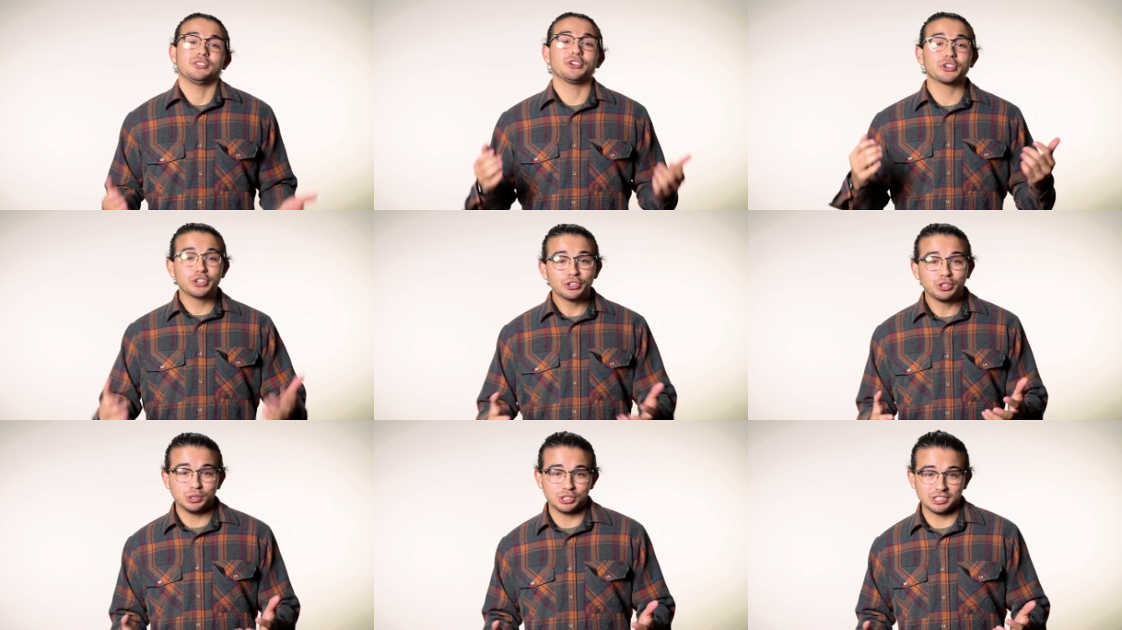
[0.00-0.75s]
Your
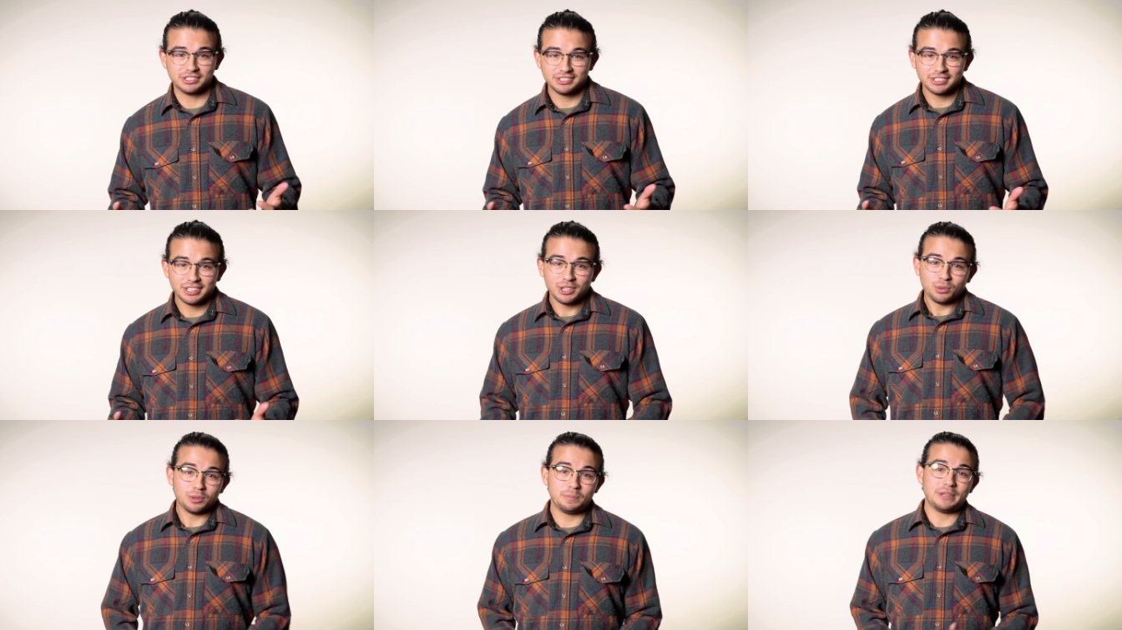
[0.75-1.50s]
conclusion
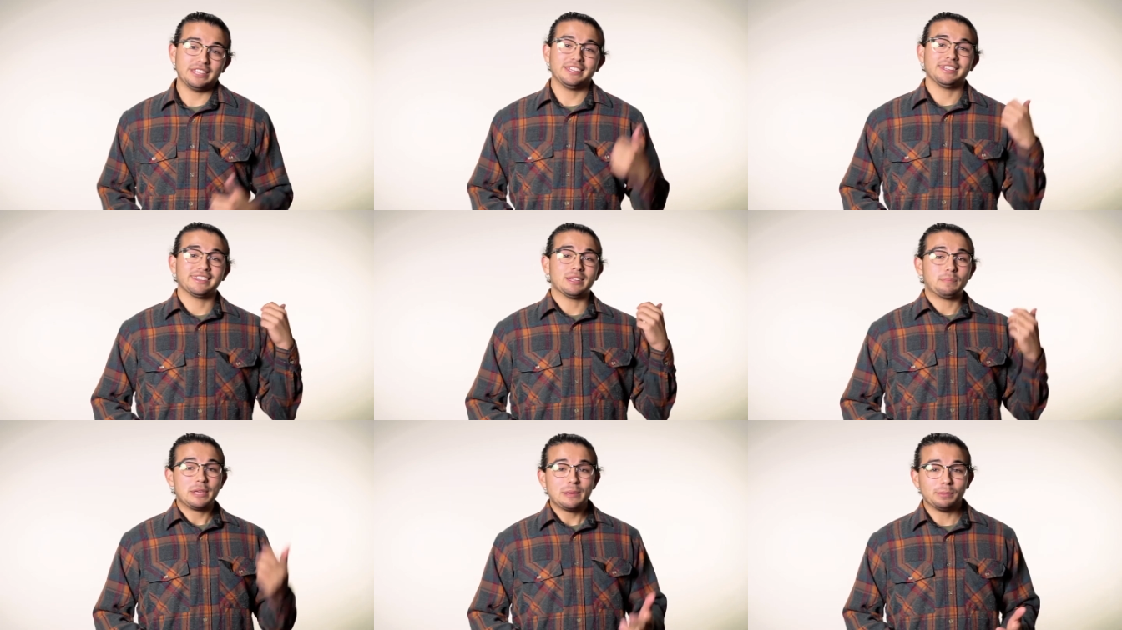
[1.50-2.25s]
would be
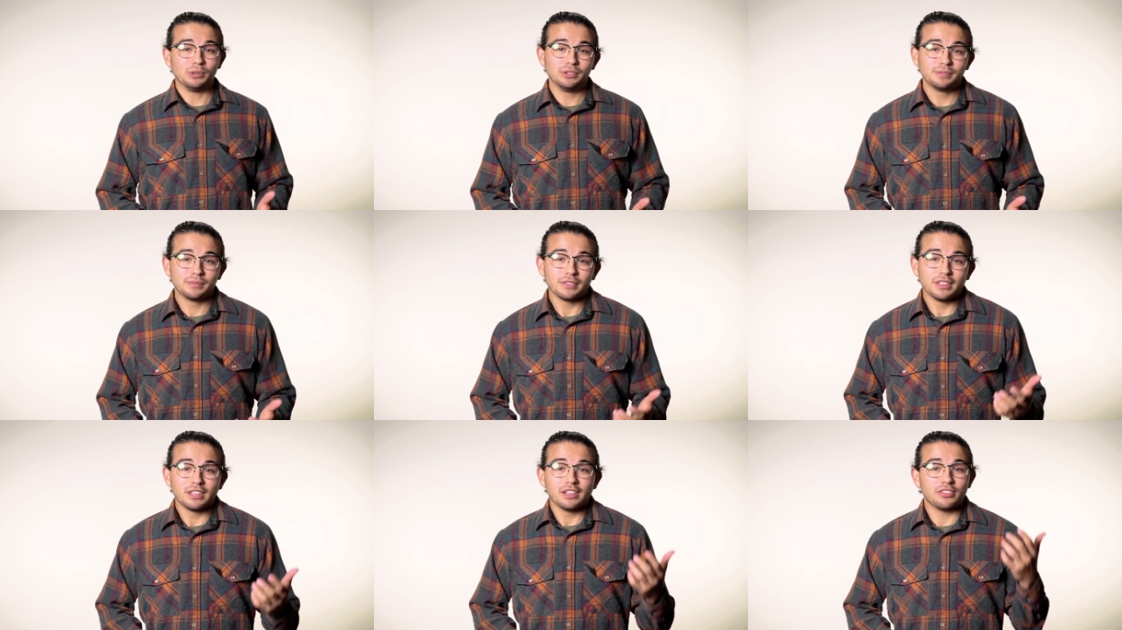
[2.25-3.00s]
that people
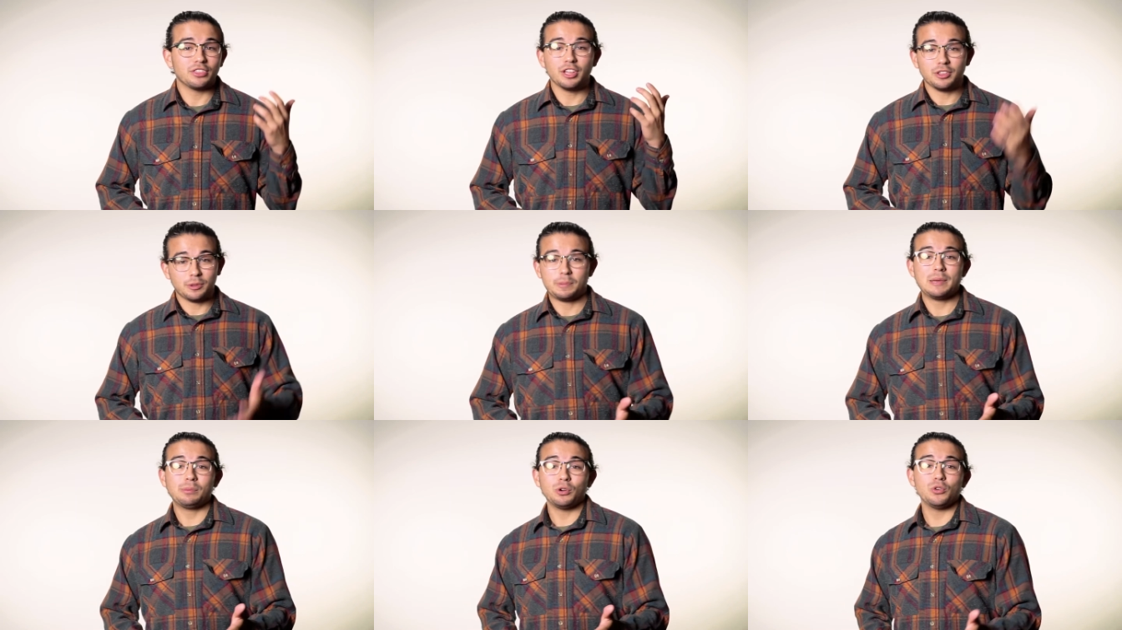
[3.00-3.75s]
the, the
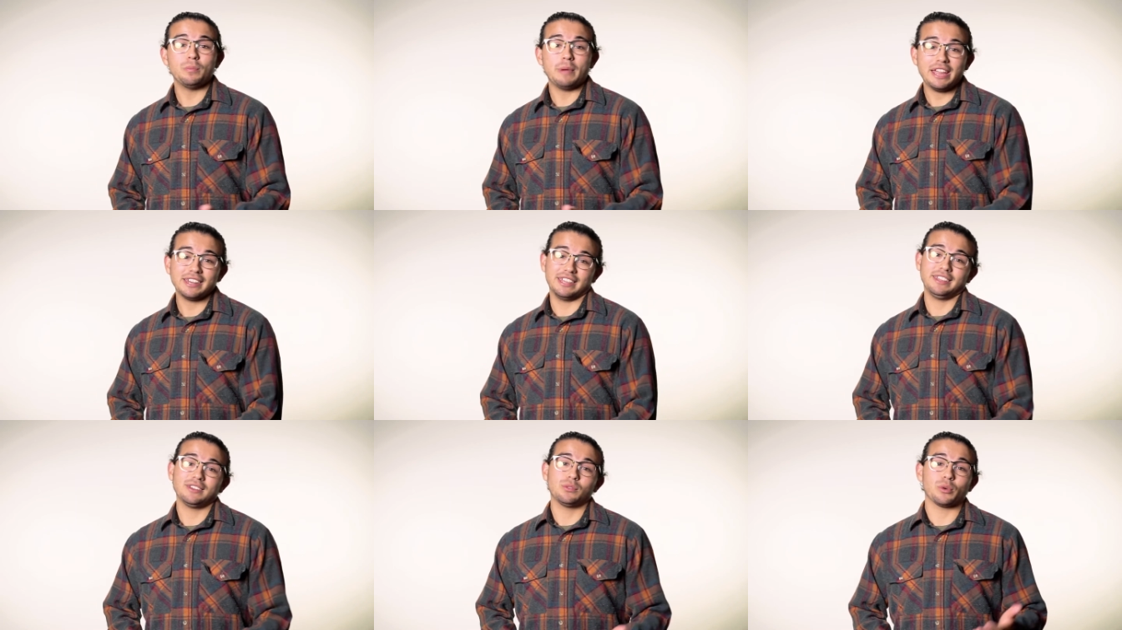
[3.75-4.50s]
people who made
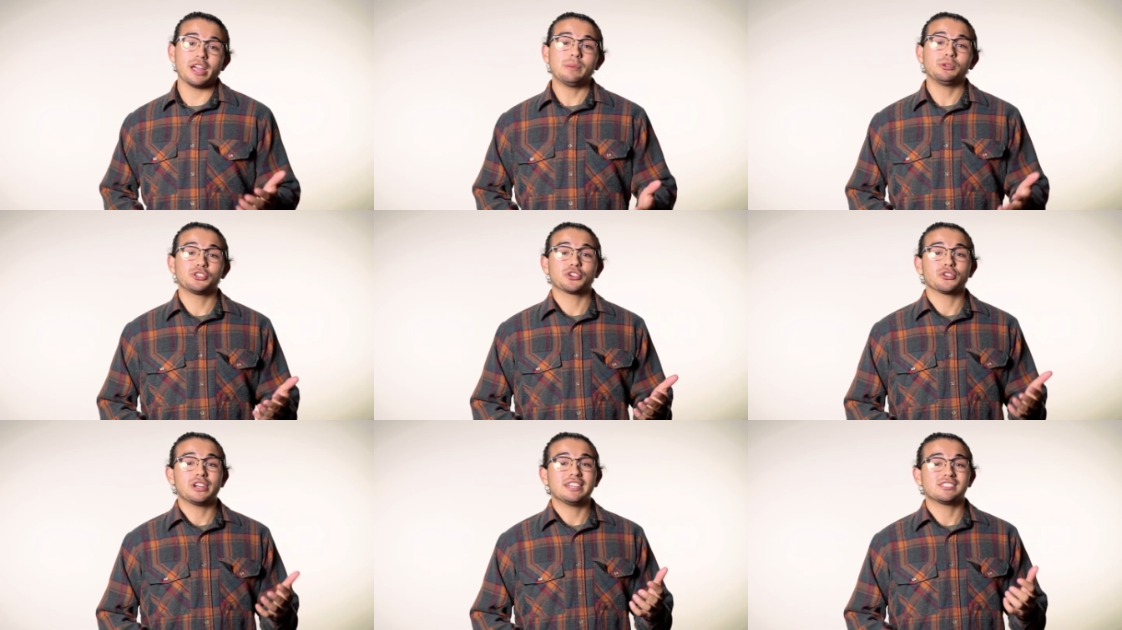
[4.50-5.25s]
it were able to
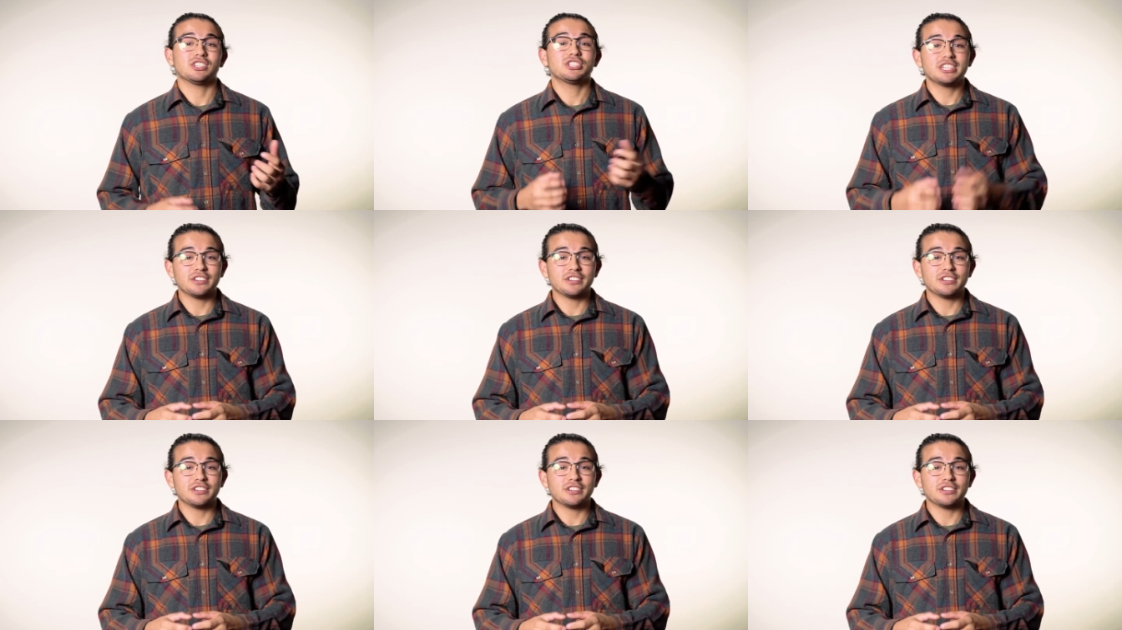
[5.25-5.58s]
create such